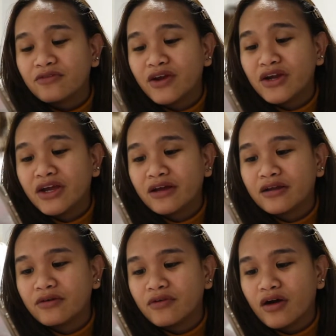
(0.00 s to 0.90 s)
the very
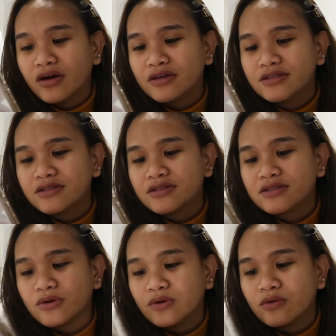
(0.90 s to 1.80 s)
end of August,
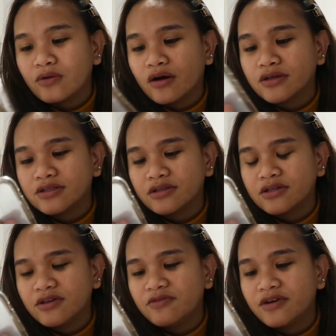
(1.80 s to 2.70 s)
so August
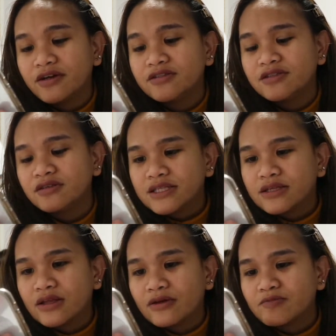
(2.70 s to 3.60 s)
31st.
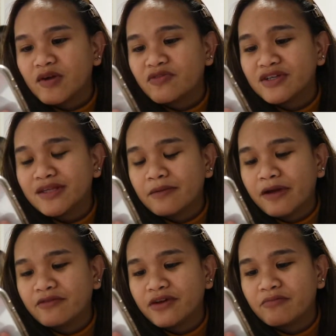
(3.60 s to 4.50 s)
So that was my first time
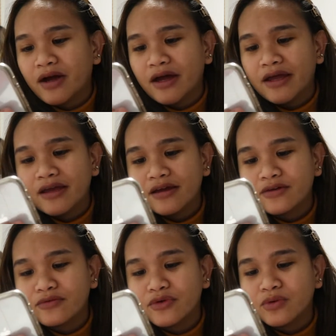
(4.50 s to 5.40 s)
having my
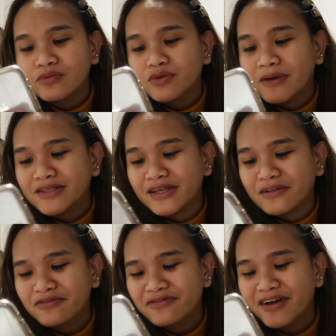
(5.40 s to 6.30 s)
room to
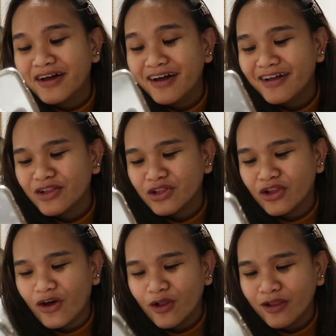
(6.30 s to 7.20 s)
myself. Lol.